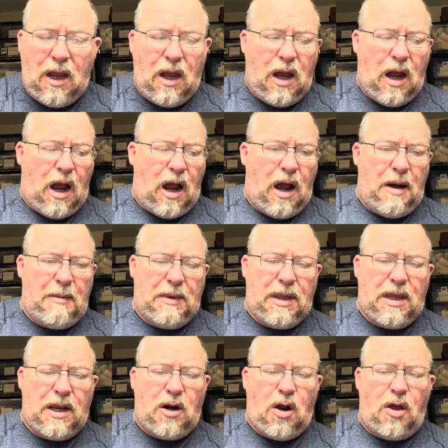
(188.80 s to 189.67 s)

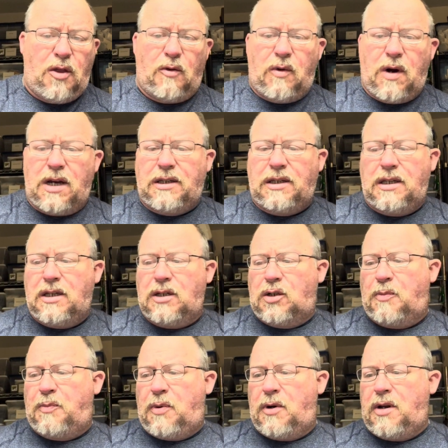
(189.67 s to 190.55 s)
And then all the rest of
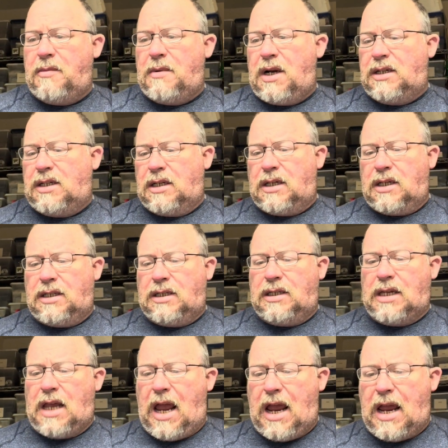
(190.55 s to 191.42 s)
these are pretty much in the
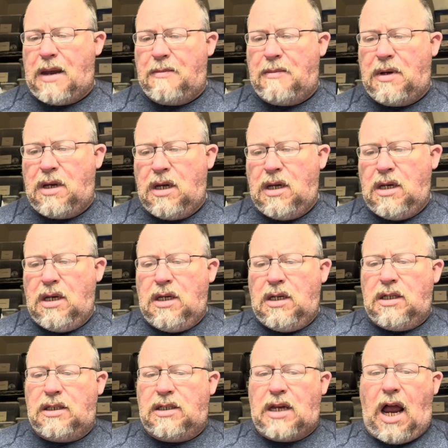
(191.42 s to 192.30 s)
same
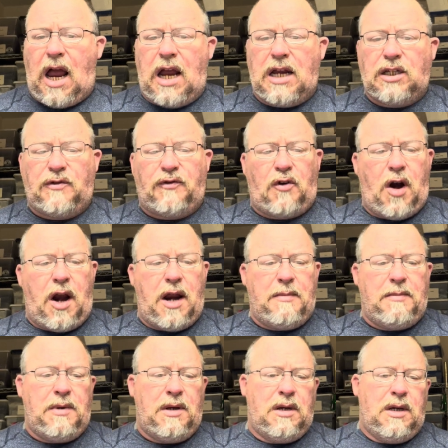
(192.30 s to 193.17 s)
size
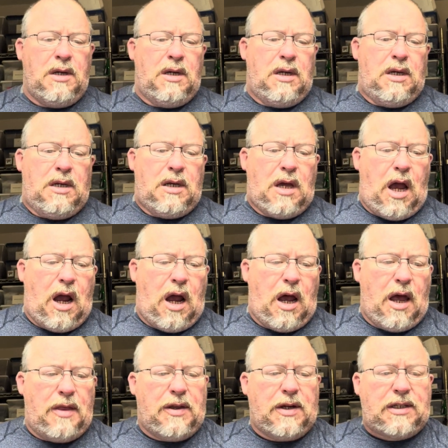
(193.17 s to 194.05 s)
frame.
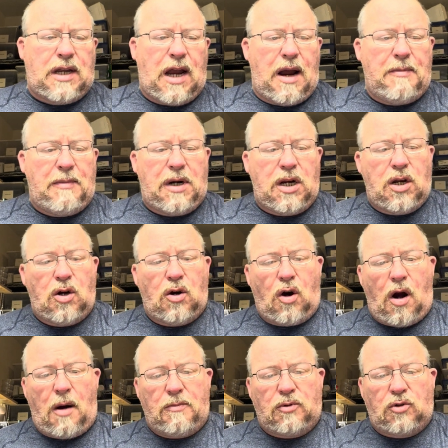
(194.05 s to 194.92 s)
This time of the
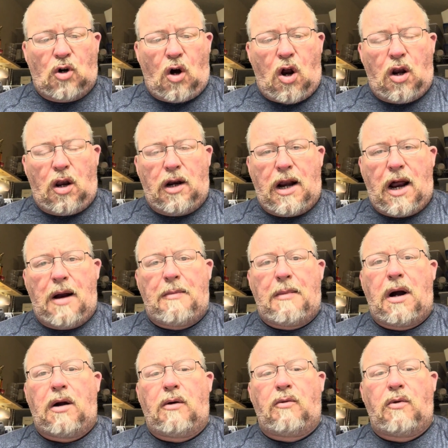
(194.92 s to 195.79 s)
year, I'm drawing out
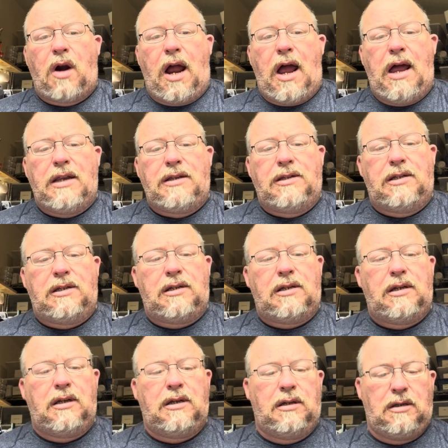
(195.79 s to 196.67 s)
my
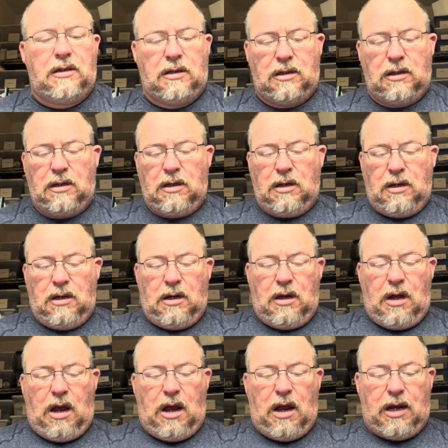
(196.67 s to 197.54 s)
reds.
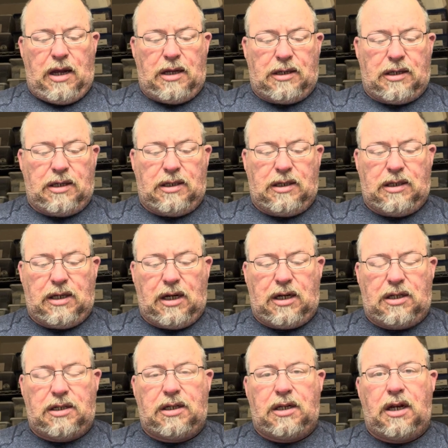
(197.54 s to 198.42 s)
I got the
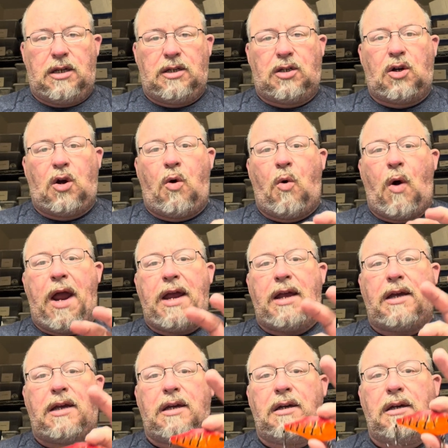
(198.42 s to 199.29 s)
6 cents
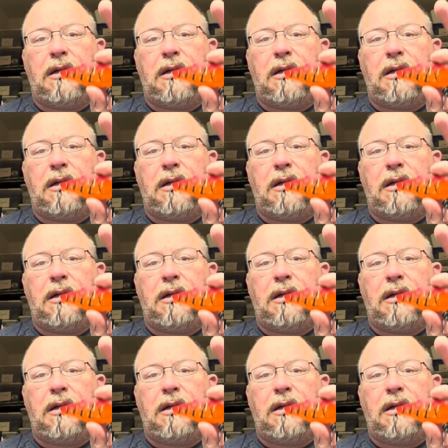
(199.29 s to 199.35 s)
Quake.